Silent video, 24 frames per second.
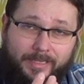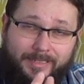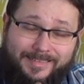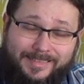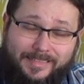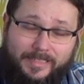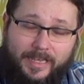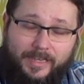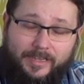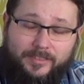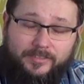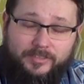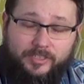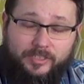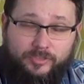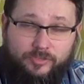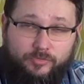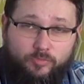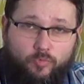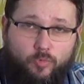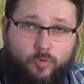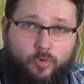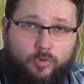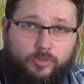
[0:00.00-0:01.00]
the
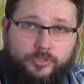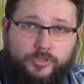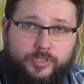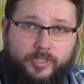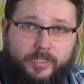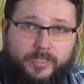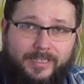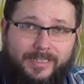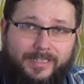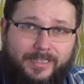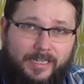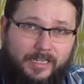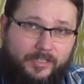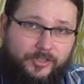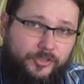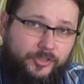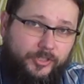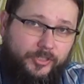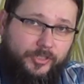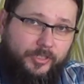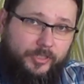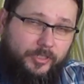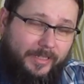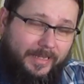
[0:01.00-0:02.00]
excess water can
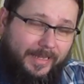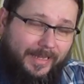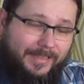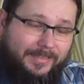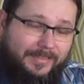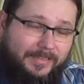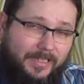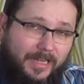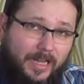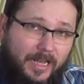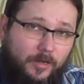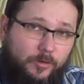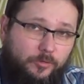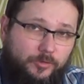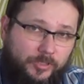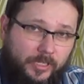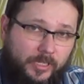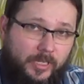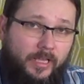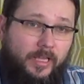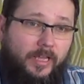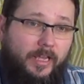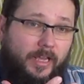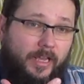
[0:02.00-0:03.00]
actually get out,
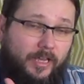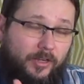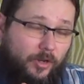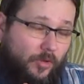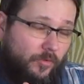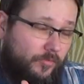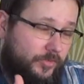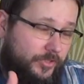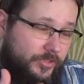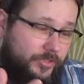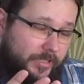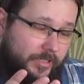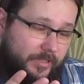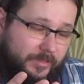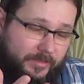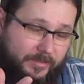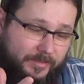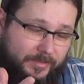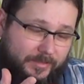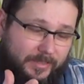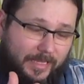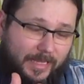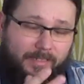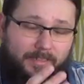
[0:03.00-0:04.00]
and obviously
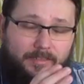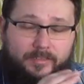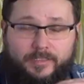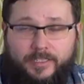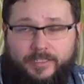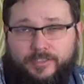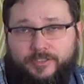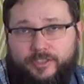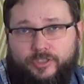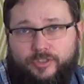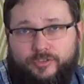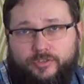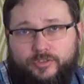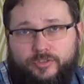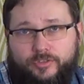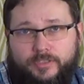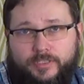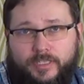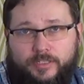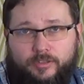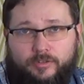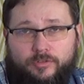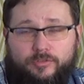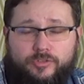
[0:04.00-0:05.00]
then they need to
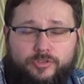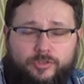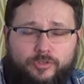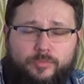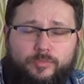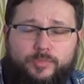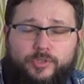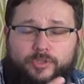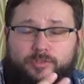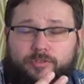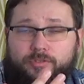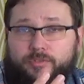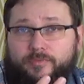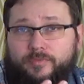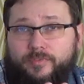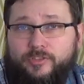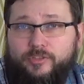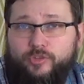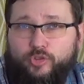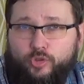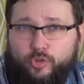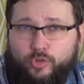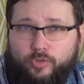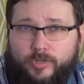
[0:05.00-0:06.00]
stand on some sort of a
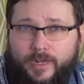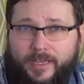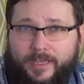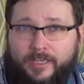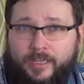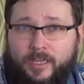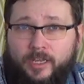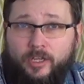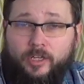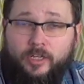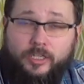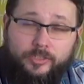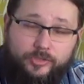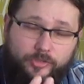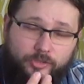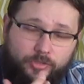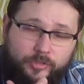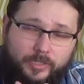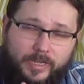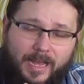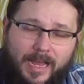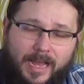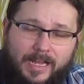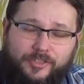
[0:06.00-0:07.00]
tray to
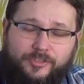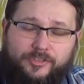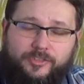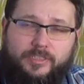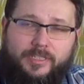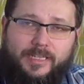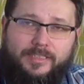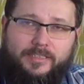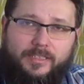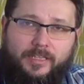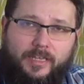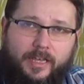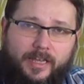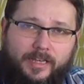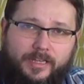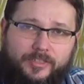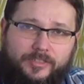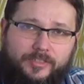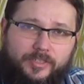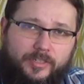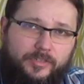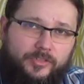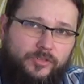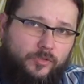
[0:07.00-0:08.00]
catch that
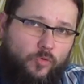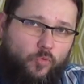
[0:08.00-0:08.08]
excess